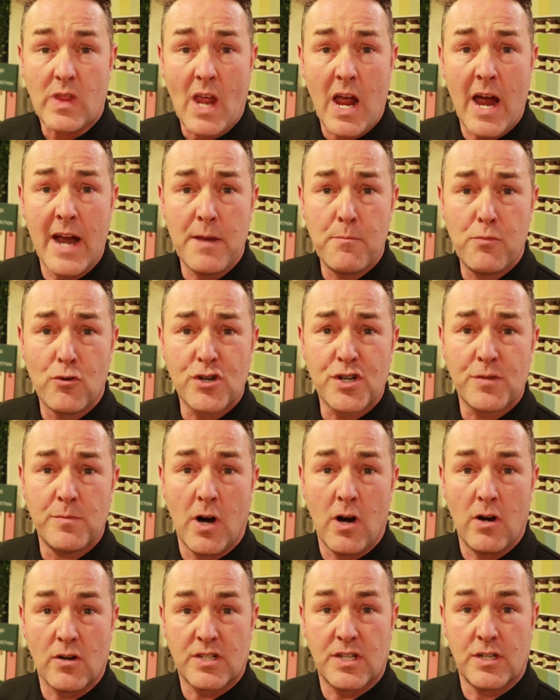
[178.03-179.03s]
any brush
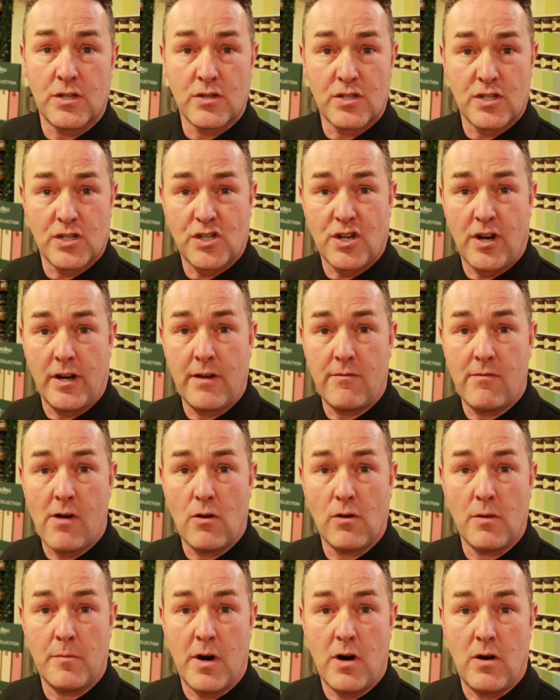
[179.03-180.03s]
marks. It doesn't show any
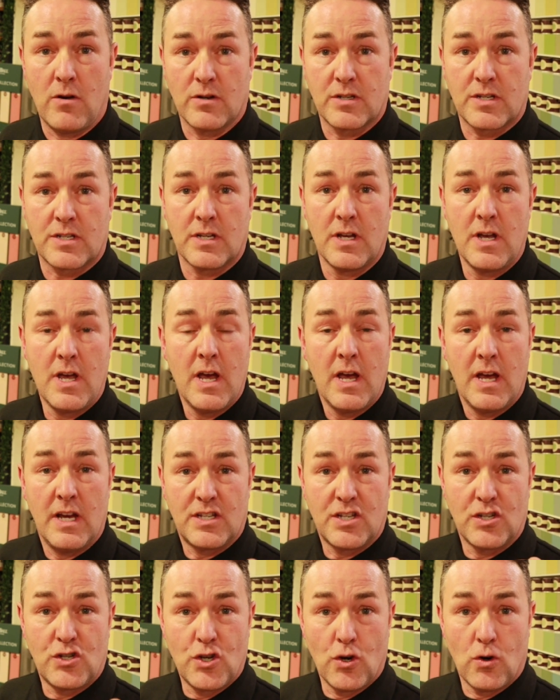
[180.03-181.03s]
roller marks.
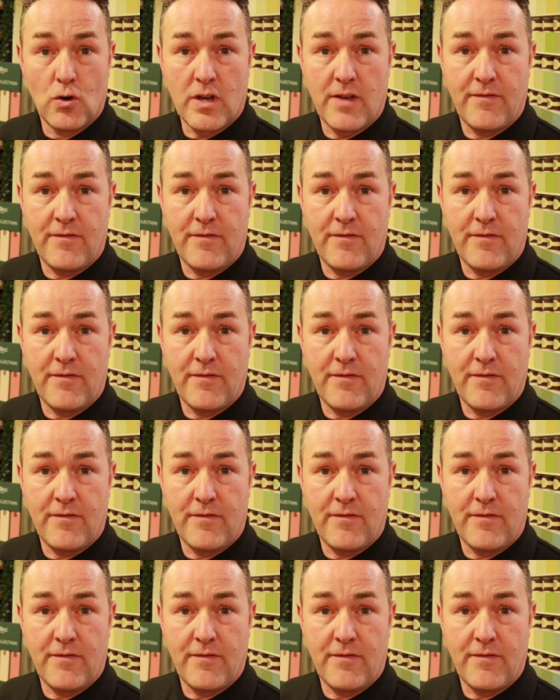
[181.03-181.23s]
It's a chalky